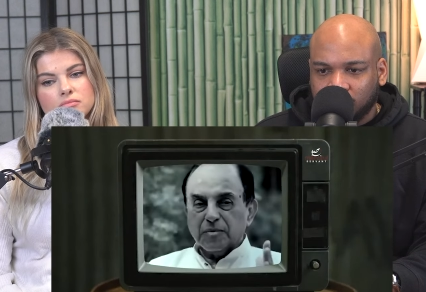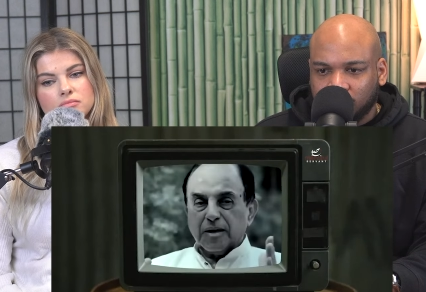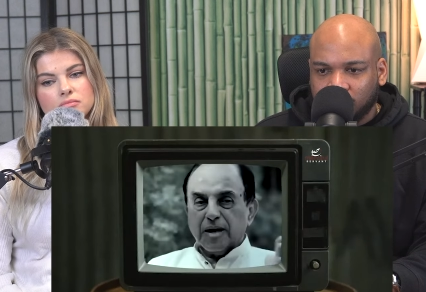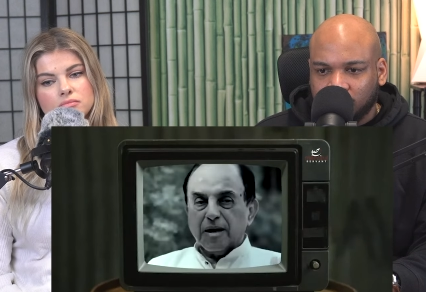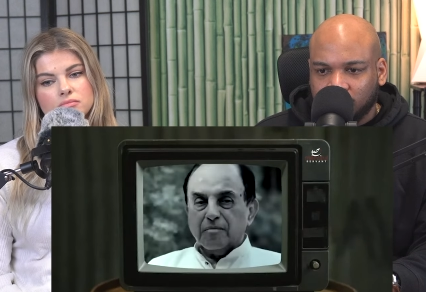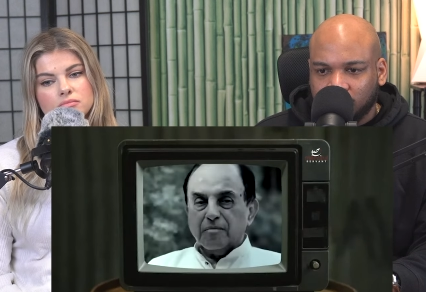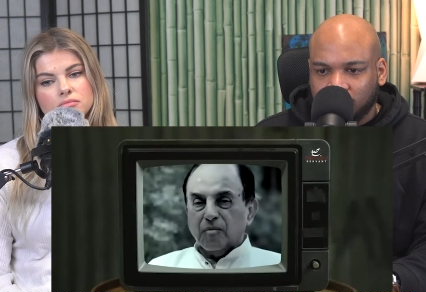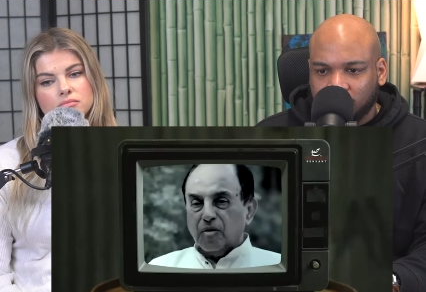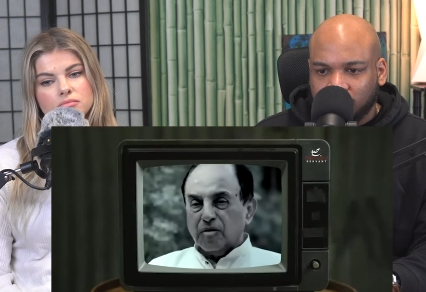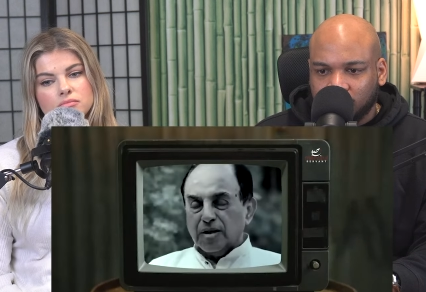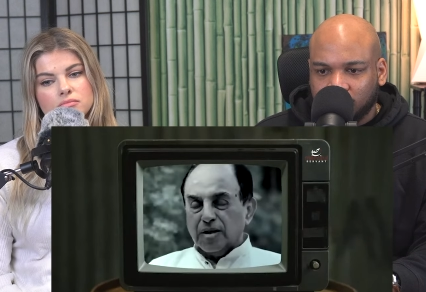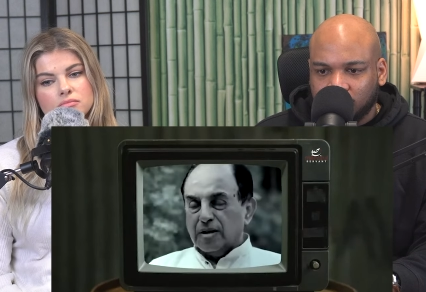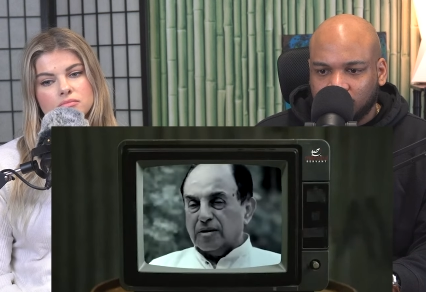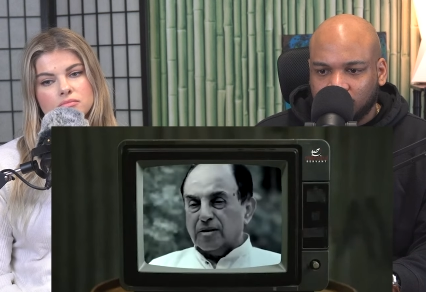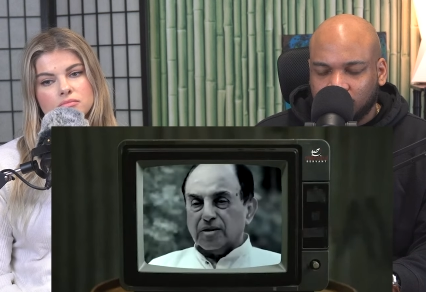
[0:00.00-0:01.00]
Speaker 1: become more
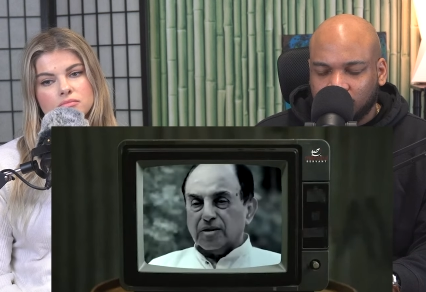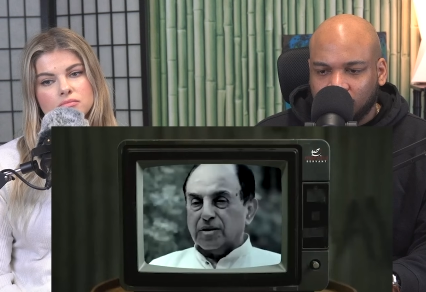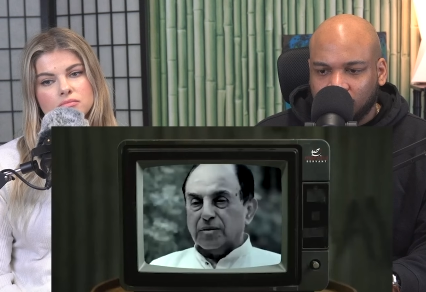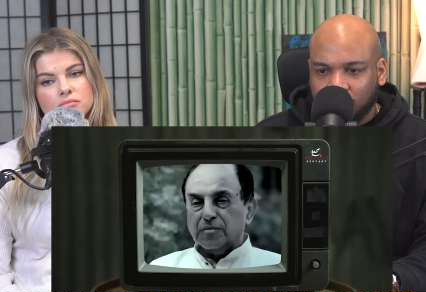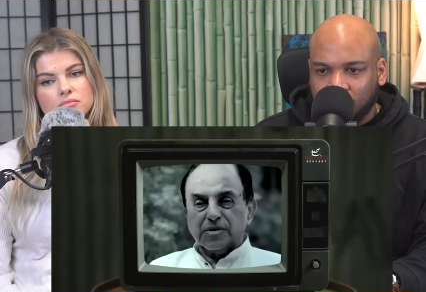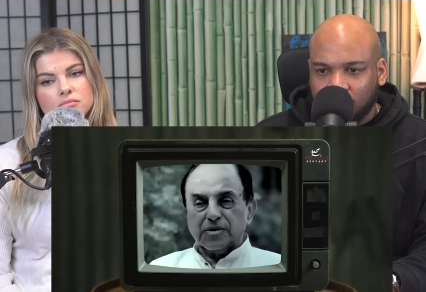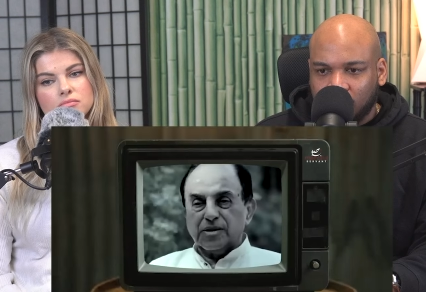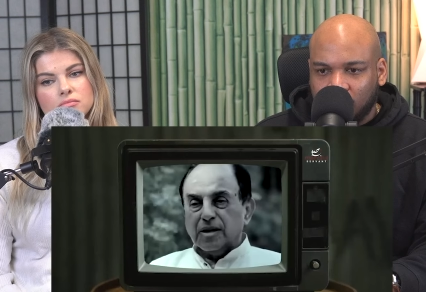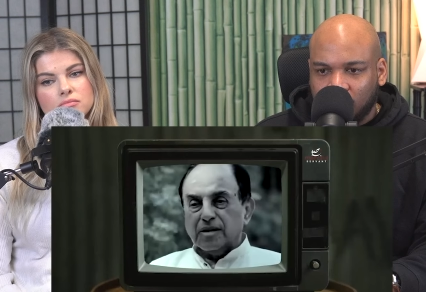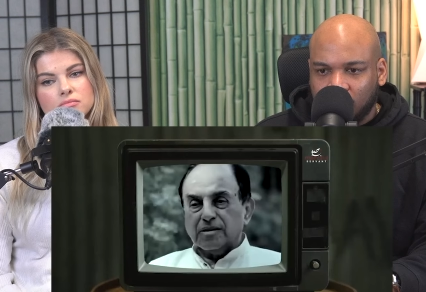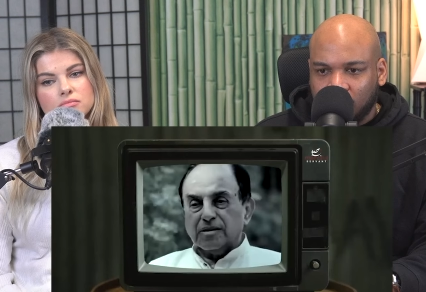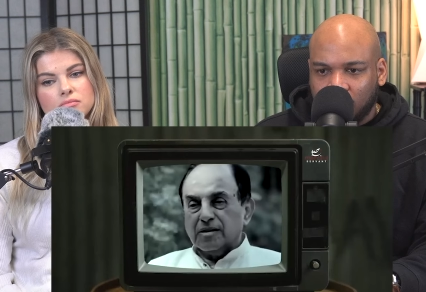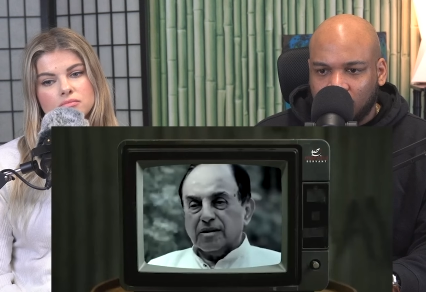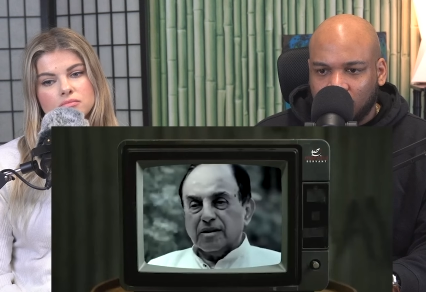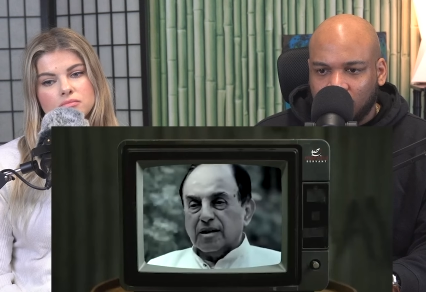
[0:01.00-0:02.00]
than
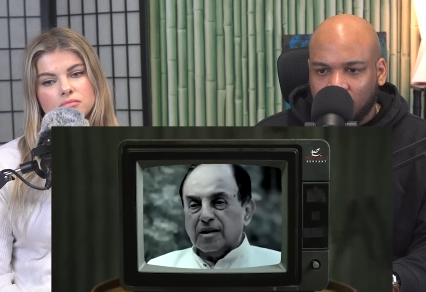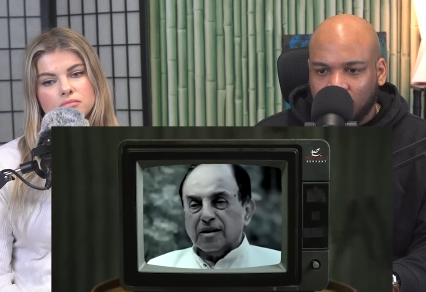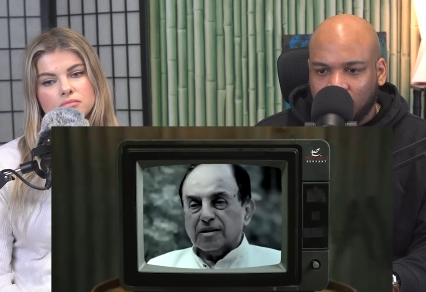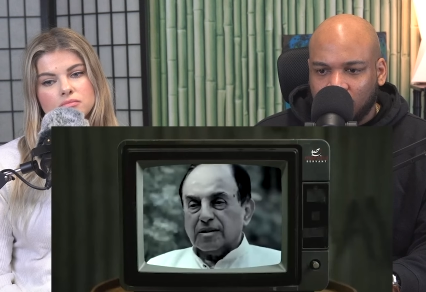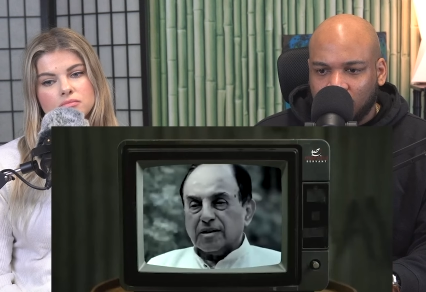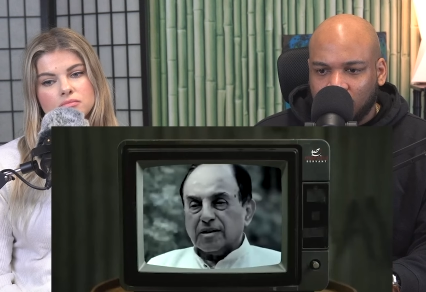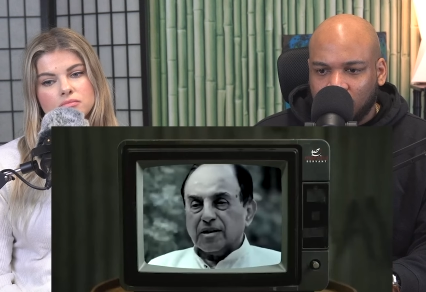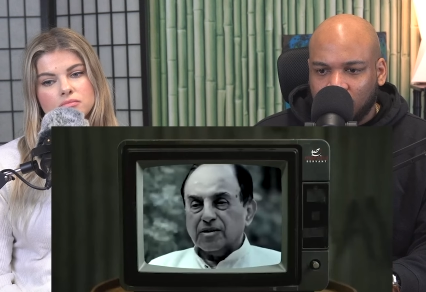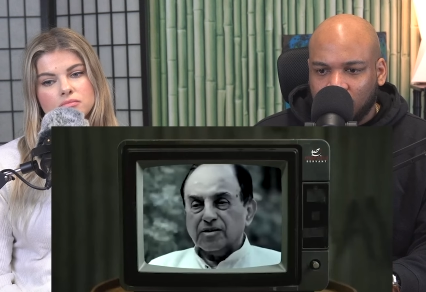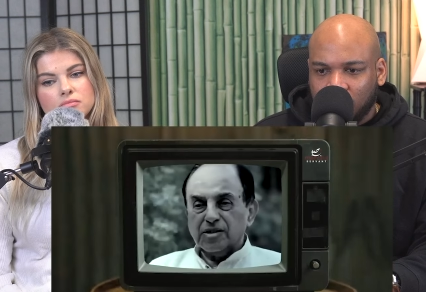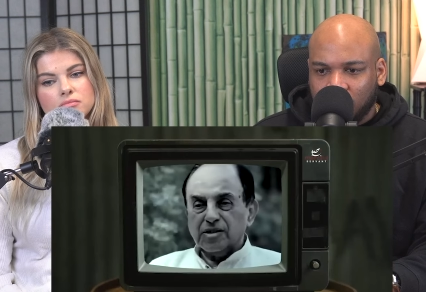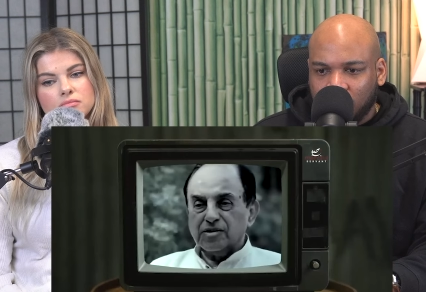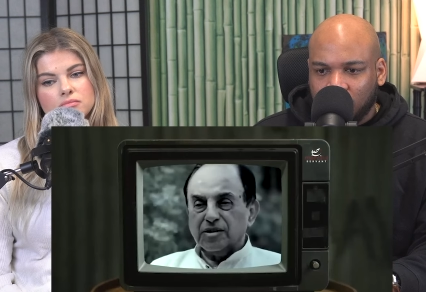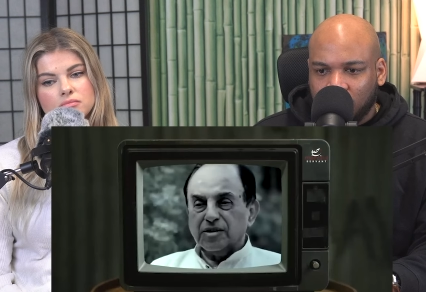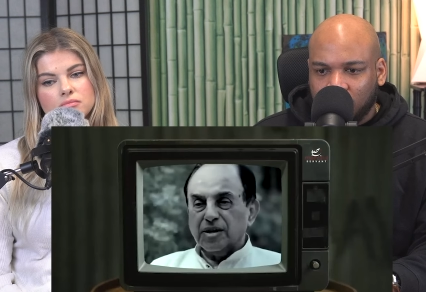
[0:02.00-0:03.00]
30%, that
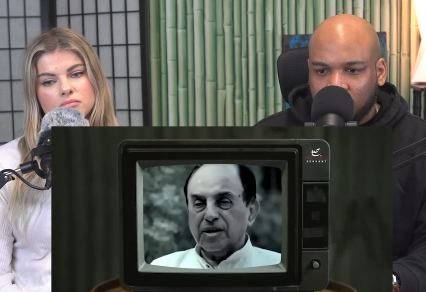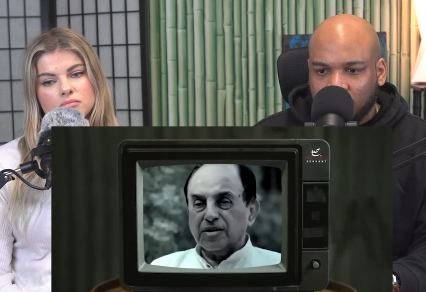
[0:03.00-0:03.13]
country is in